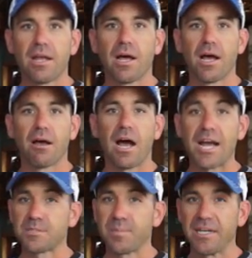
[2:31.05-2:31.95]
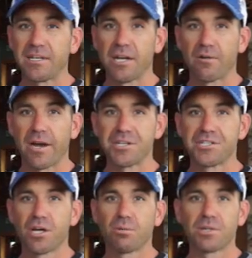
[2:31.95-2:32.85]
High-speed gear
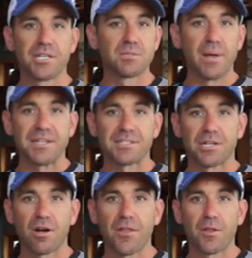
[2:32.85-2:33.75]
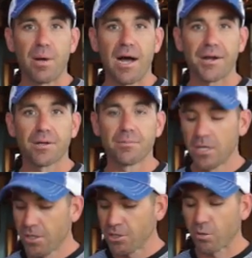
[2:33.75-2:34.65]
ratio. With these baits that are on the bottom,
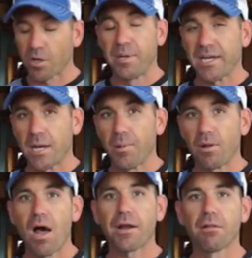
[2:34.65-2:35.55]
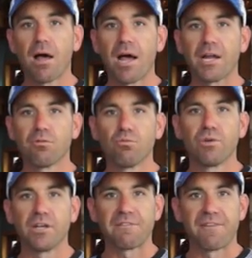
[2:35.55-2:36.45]
you want to pick up a lot of line
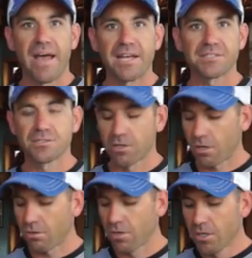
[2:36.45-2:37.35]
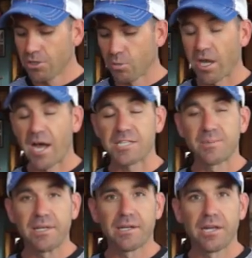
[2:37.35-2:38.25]
really fast. So you want a
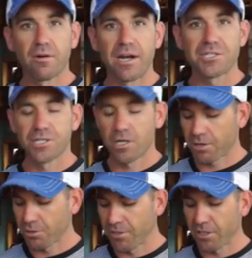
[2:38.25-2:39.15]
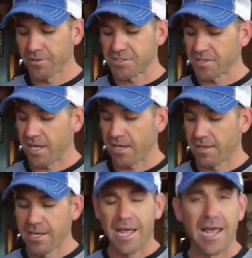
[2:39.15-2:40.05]
high-speed gear ratio on your reel. This is a
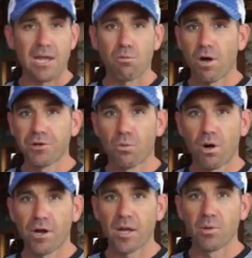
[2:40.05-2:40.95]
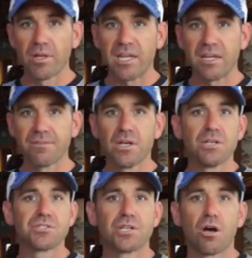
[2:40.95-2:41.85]
8:1 I believe.
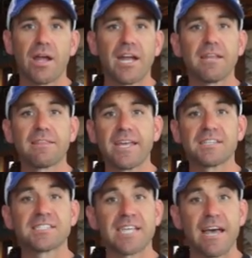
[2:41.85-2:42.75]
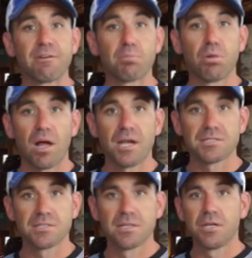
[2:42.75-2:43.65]
So anything
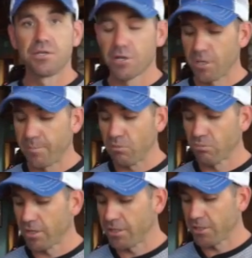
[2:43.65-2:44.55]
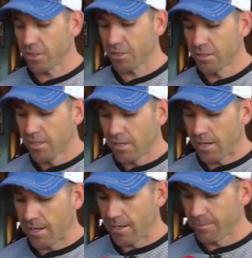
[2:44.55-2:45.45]
7+, you're going to be really good.
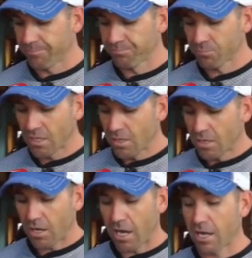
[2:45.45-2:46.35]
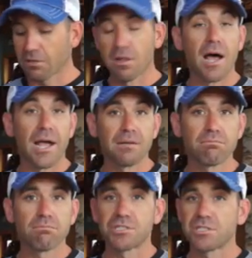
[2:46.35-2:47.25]
Line,
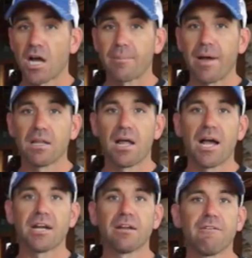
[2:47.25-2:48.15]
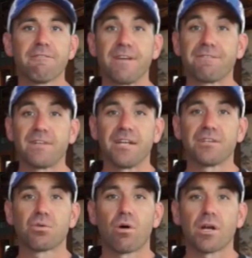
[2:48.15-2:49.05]
let's talk about line. 15 to
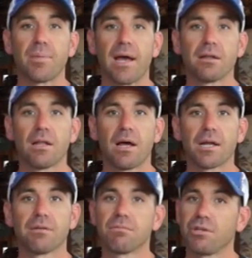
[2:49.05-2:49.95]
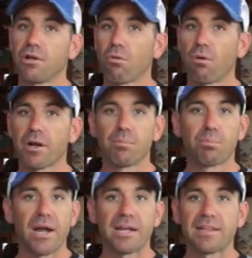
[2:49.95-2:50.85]
20 pound line. You don't want to
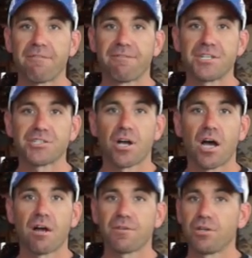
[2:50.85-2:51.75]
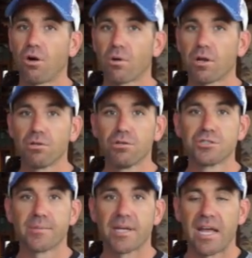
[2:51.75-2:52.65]
break that fish off. You don't want to lose
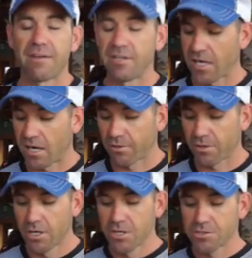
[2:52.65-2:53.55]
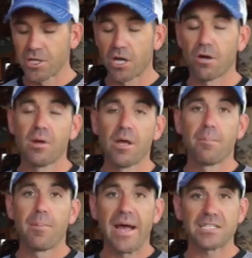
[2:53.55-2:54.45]
them in heavy cover. So
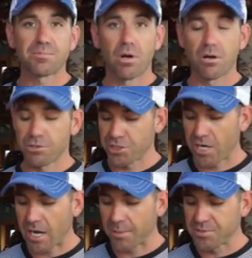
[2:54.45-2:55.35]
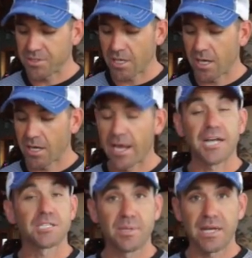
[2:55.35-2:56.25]
Bass Pro Shops
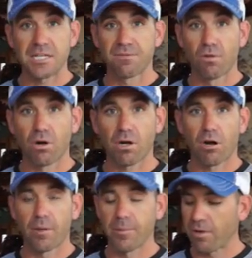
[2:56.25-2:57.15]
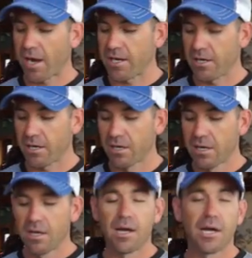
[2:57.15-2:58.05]
XPS fluorocarbon right here,
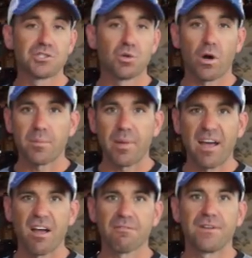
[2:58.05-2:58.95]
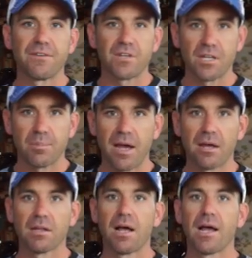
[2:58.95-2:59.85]
20 pound, 15
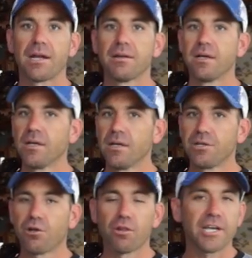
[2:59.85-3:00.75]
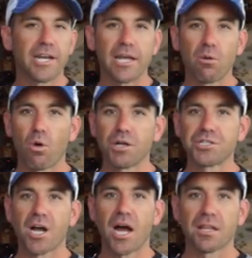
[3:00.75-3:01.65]
pound line. You're only going to get one
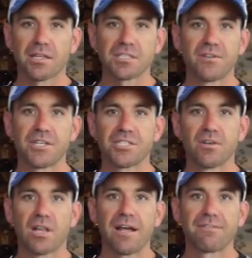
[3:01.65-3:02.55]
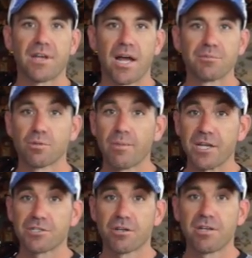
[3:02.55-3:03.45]
shot at this fish of a lifetime, so make
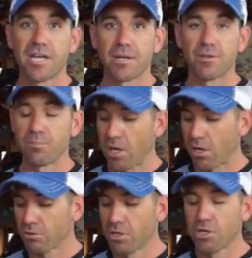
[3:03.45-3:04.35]
sure you get him in the boat.